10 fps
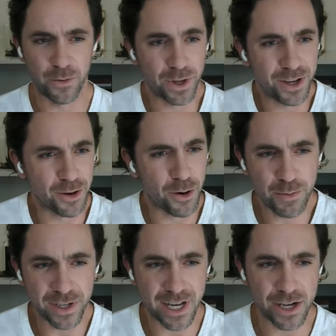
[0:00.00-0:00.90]
and with your own
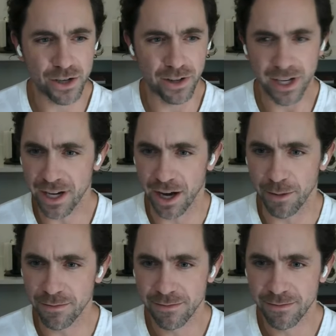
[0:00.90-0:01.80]
potential
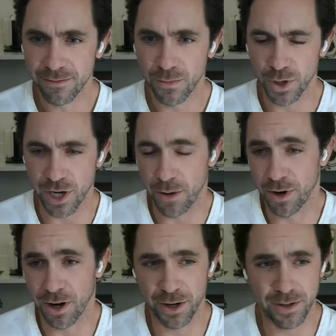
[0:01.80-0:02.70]
income, which I would
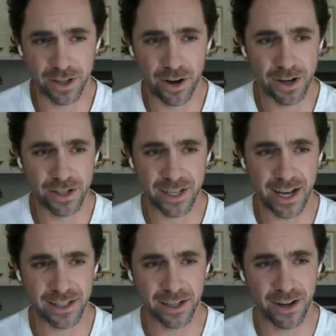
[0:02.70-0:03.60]
argue is the largest
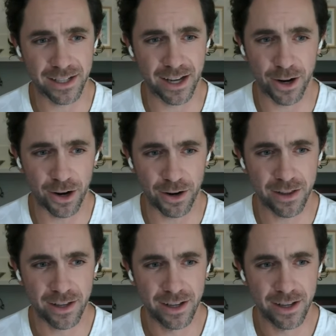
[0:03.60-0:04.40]
asset class on Earth,